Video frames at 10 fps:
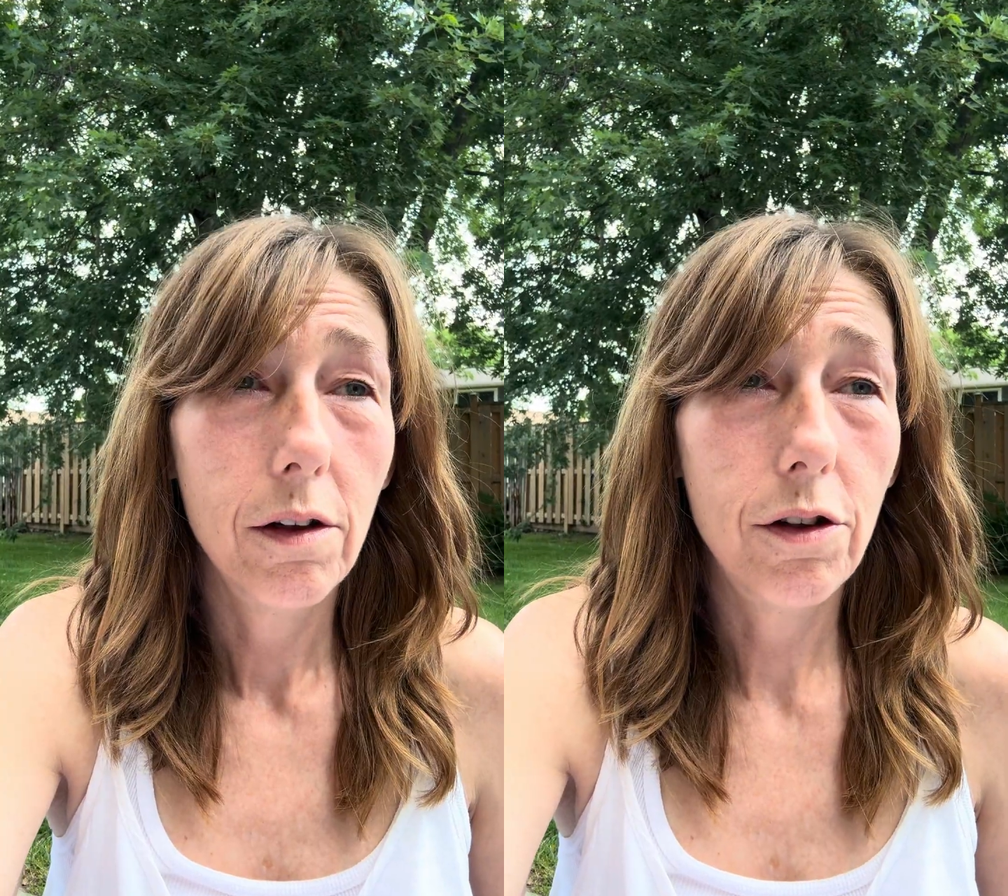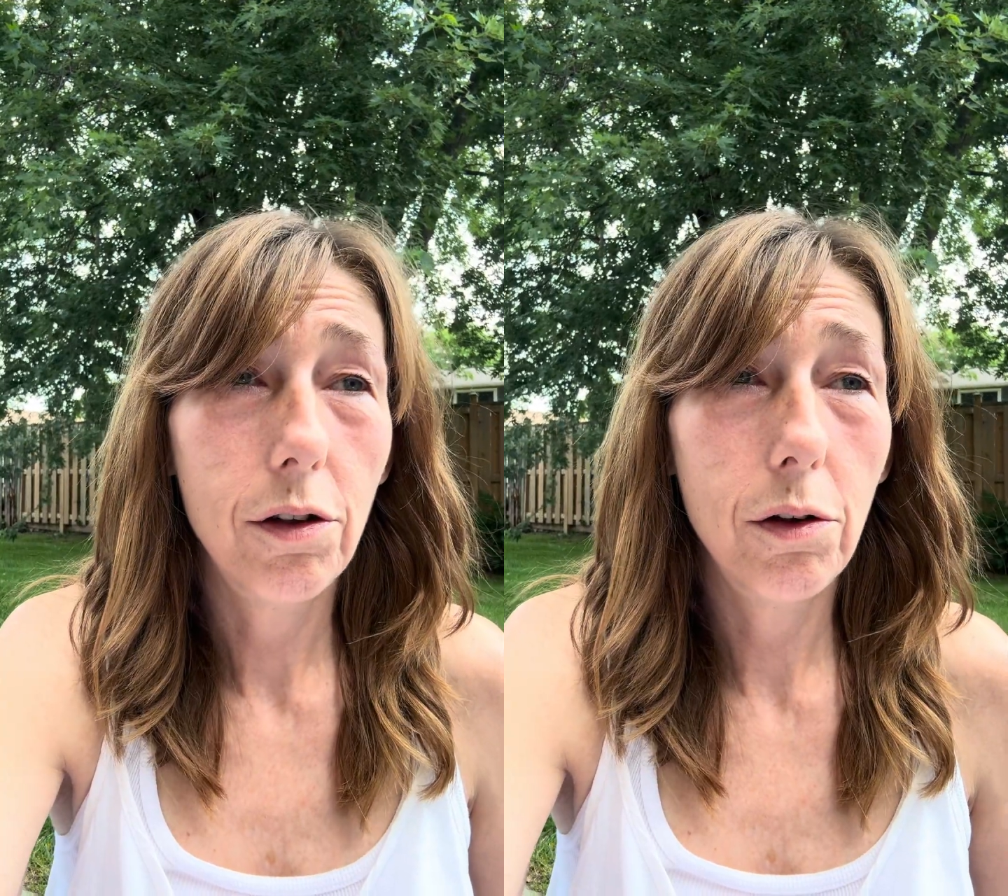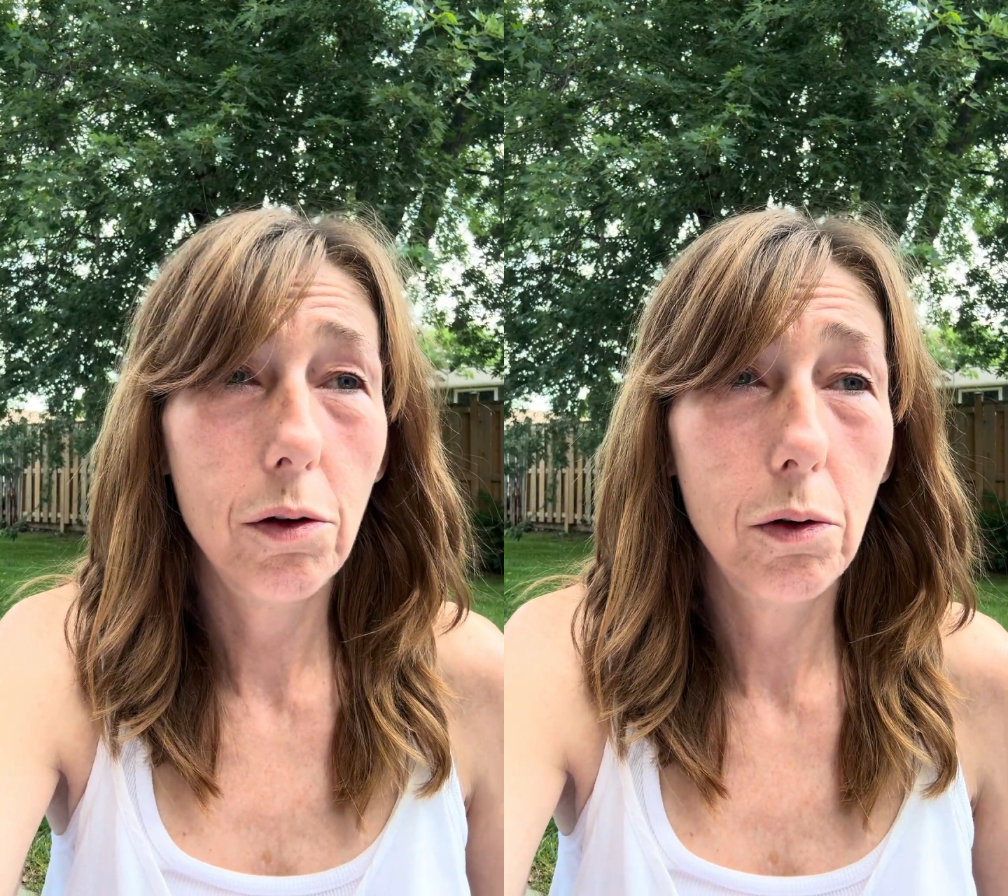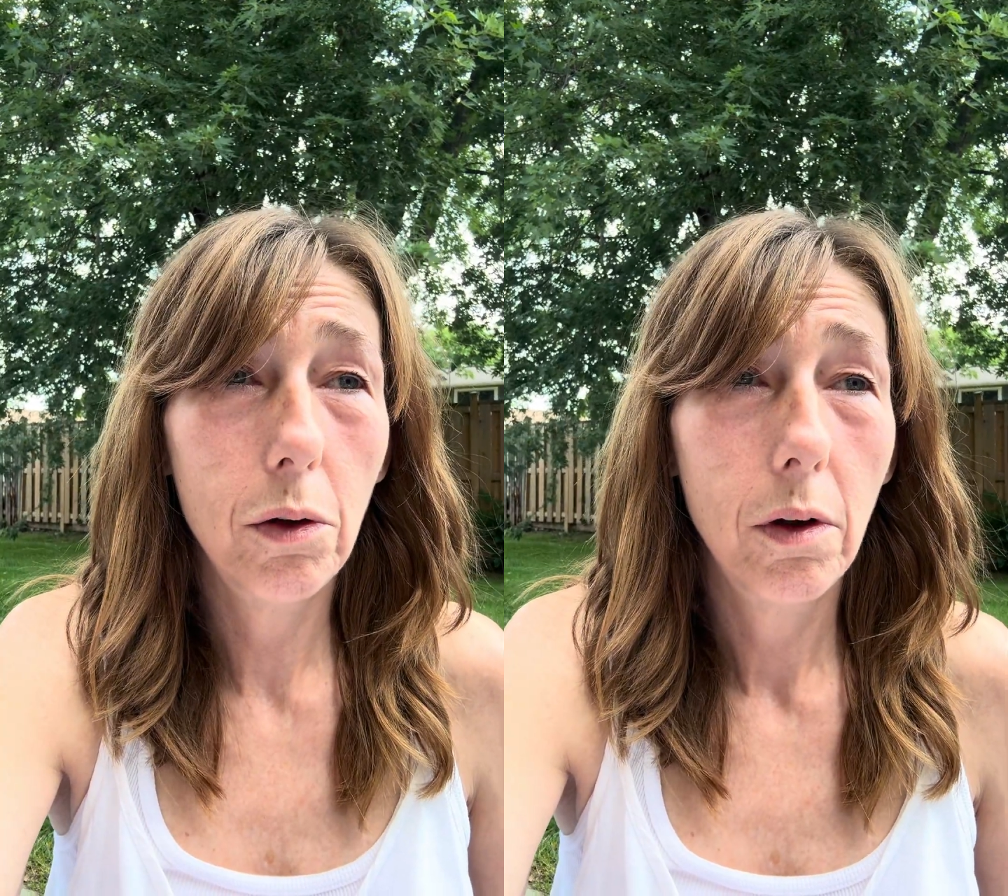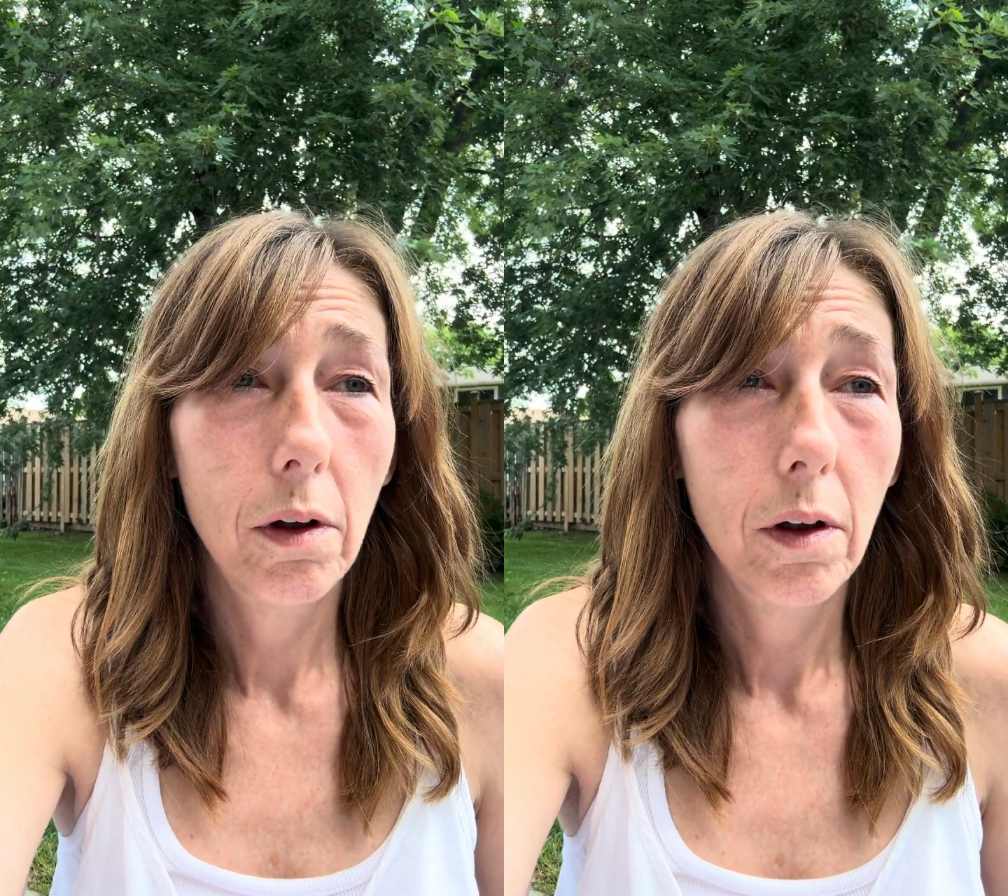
to,